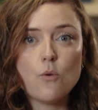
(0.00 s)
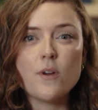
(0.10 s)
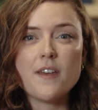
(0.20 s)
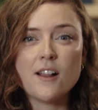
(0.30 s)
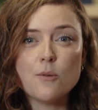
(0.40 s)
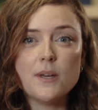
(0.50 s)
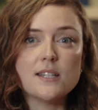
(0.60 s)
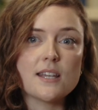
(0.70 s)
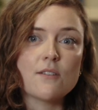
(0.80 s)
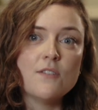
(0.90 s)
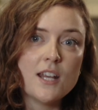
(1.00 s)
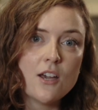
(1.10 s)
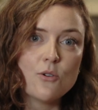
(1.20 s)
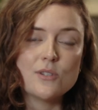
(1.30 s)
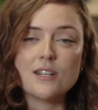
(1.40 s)
with elements like
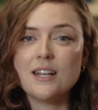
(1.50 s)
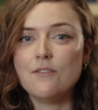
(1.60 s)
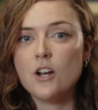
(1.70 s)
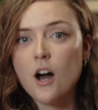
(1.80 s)
videos and even